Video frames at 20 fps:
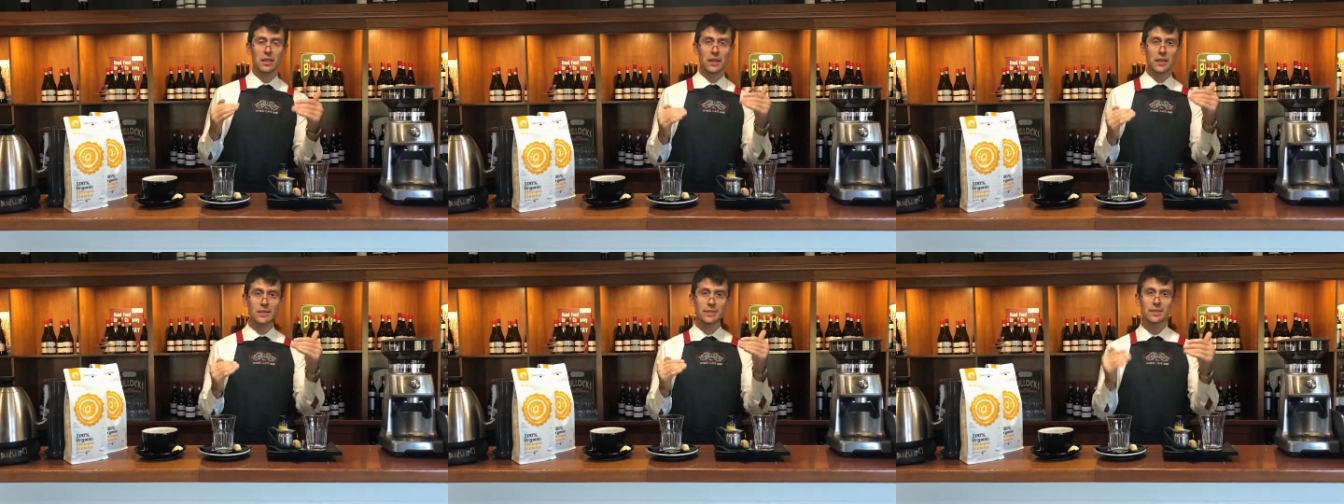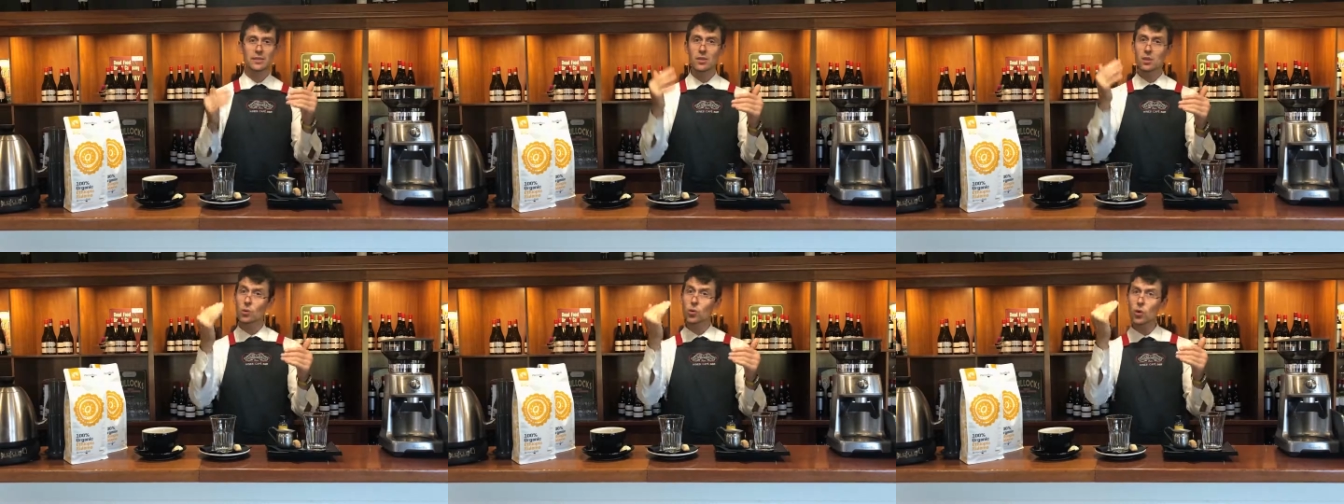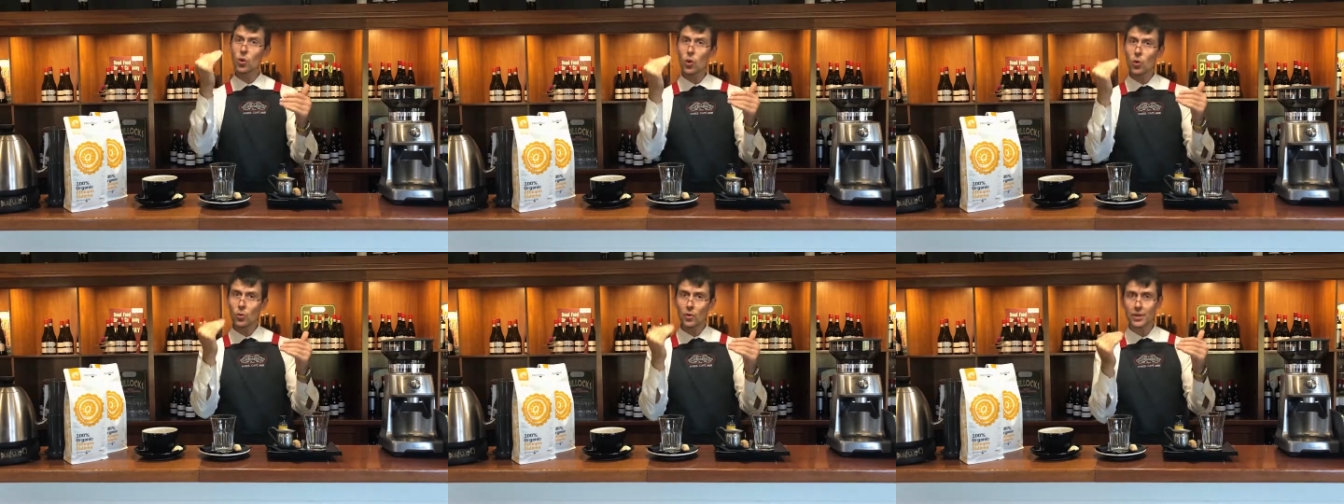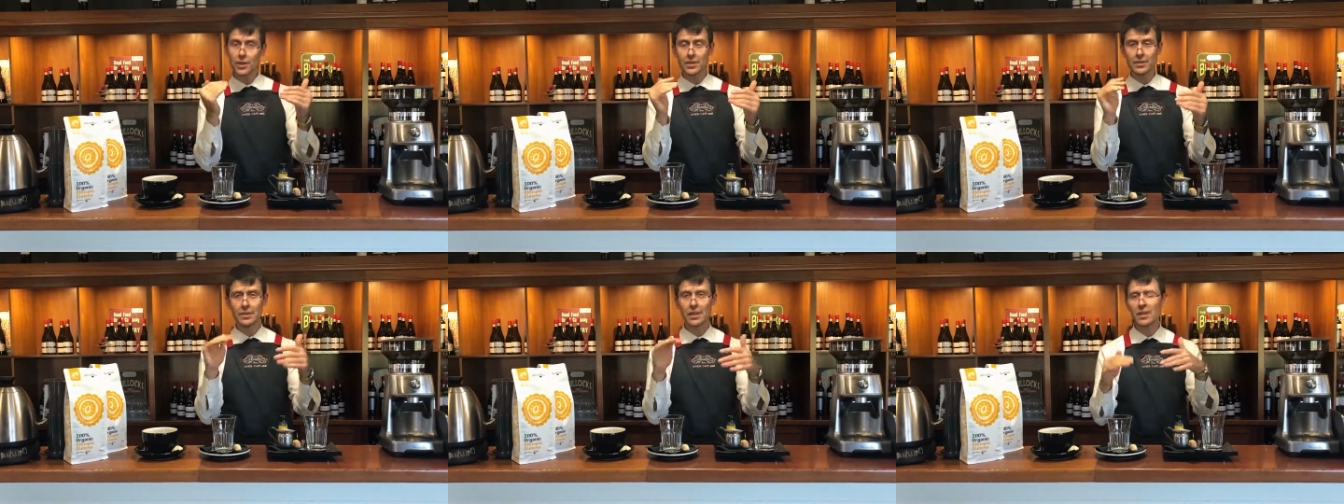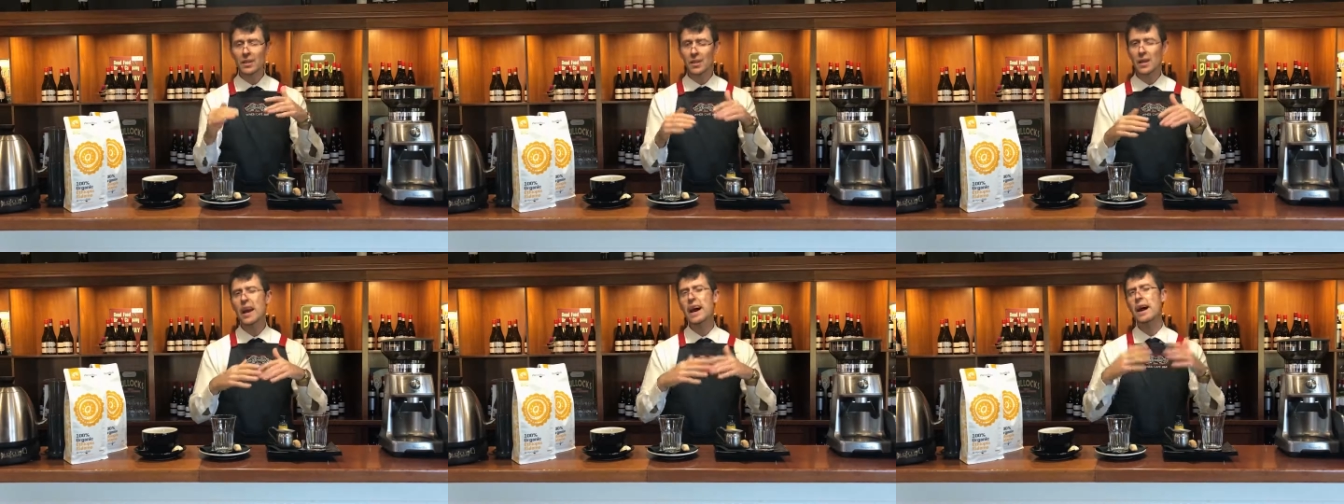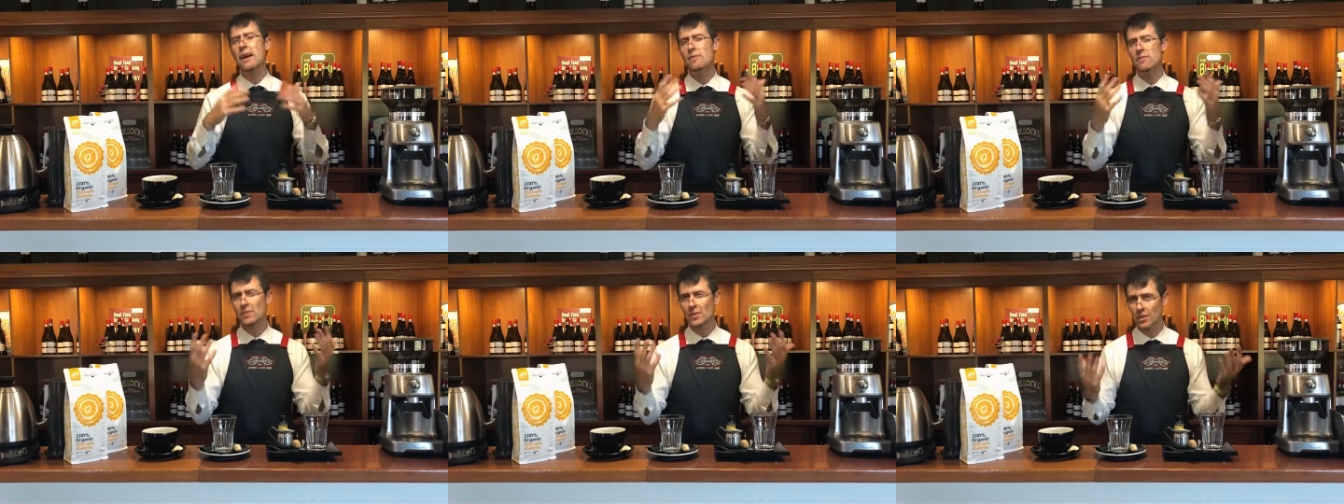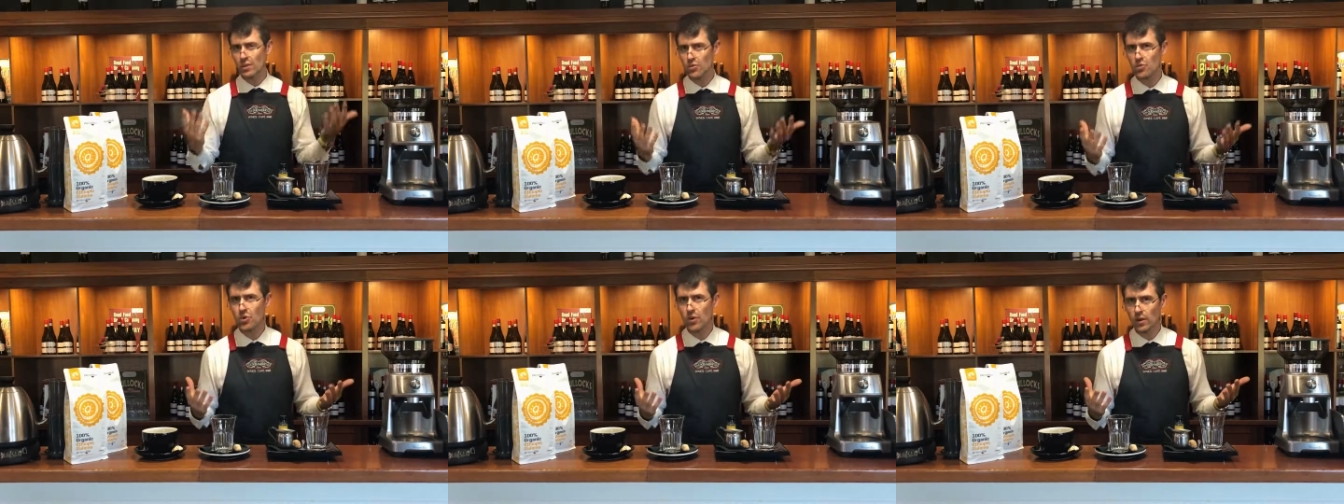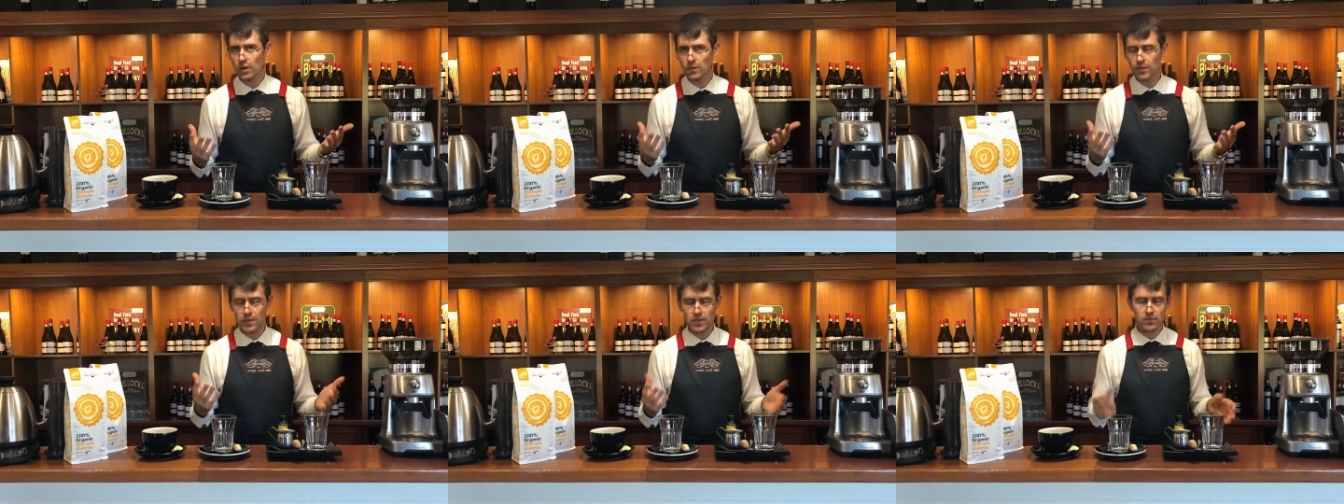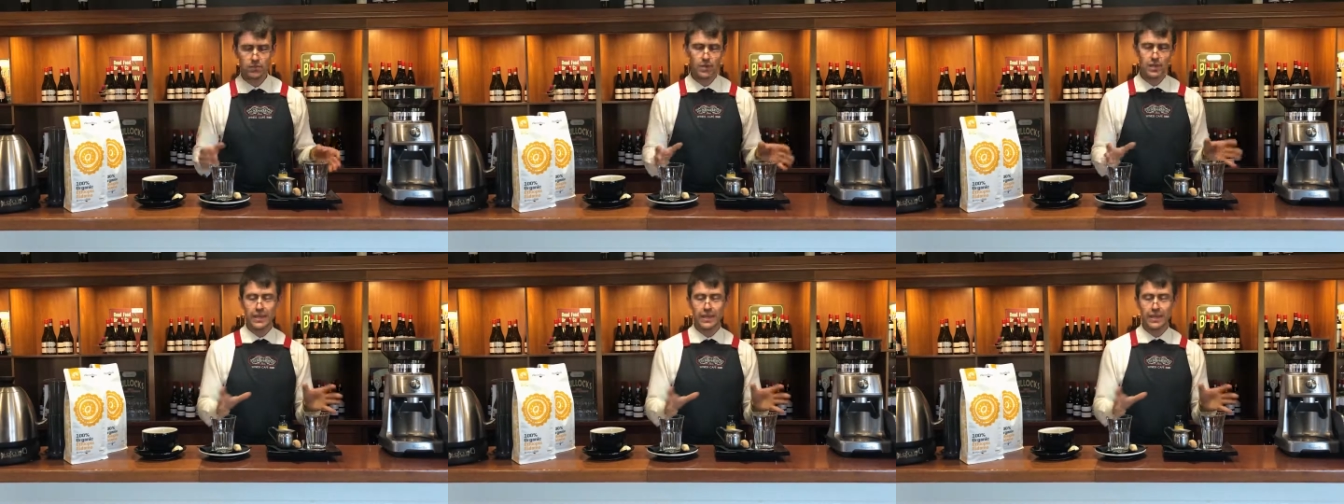is lower than the average coffees.